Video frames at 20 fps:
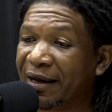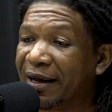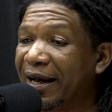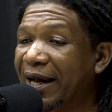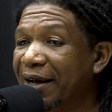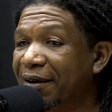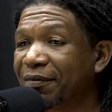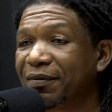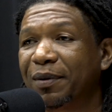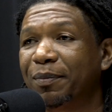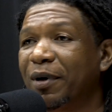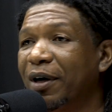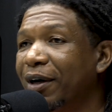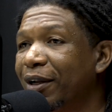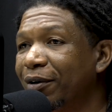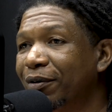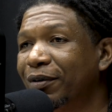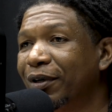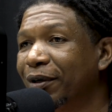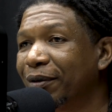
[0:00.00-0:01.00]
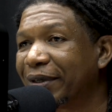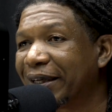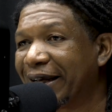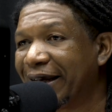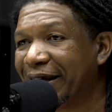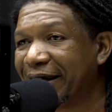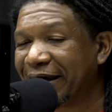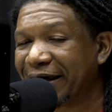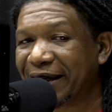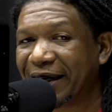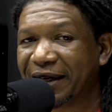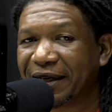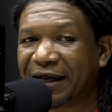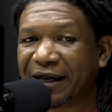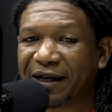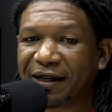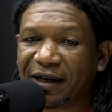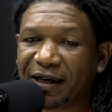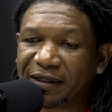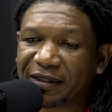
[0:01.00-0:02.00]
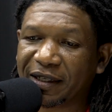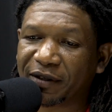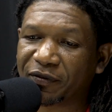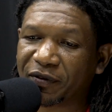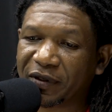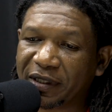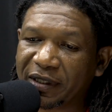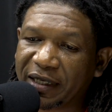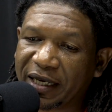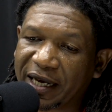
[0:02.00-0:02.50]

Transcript: I'm all around kind of guy. I definitely